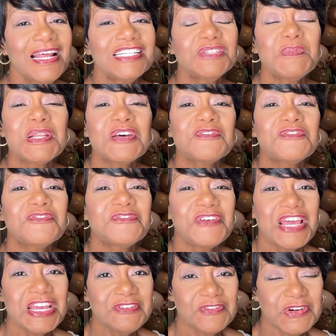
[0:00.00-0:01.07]
been a
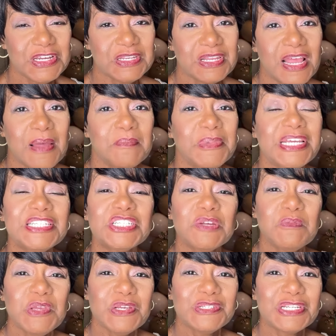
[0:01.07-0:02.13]
favorite piece of
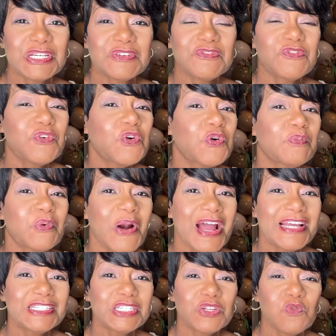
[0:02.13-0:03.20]
music for
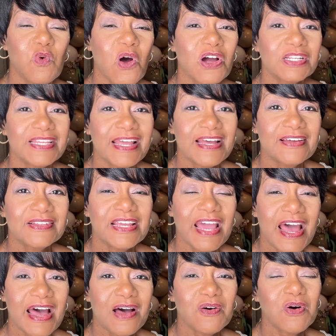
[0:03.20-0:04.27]
brides to walk down the
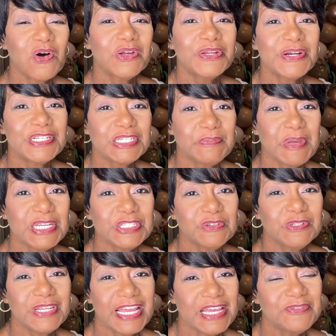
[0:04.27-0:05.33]
aisle on their special
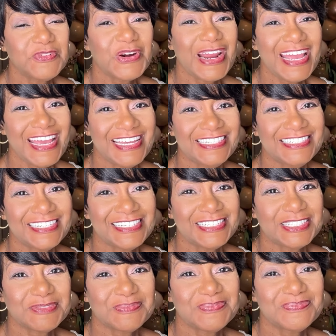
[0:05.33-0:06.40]
day for
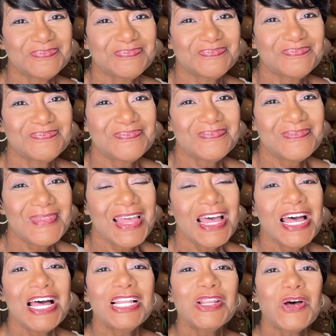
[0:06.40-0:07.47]
ages.
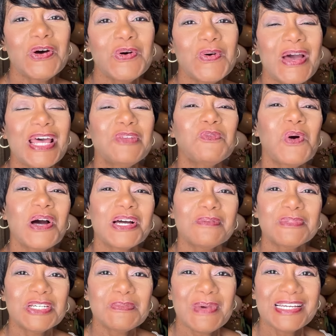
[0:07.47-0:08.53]
Hello and welcome
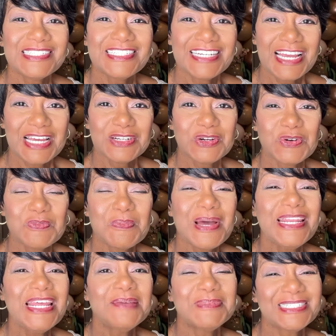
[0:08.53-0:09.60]
to my channel. My
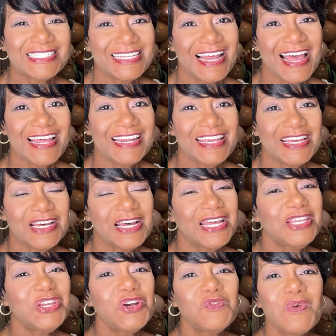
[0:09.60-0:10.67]
name is Ladia
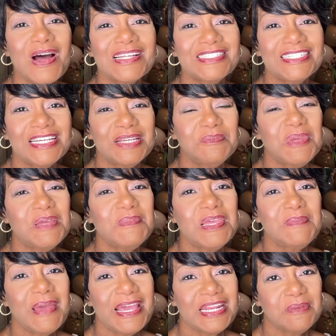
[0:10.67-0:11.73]
and you're watching Mimi
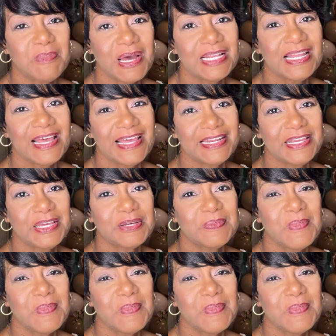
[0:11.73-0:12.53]
Made It by Ladia.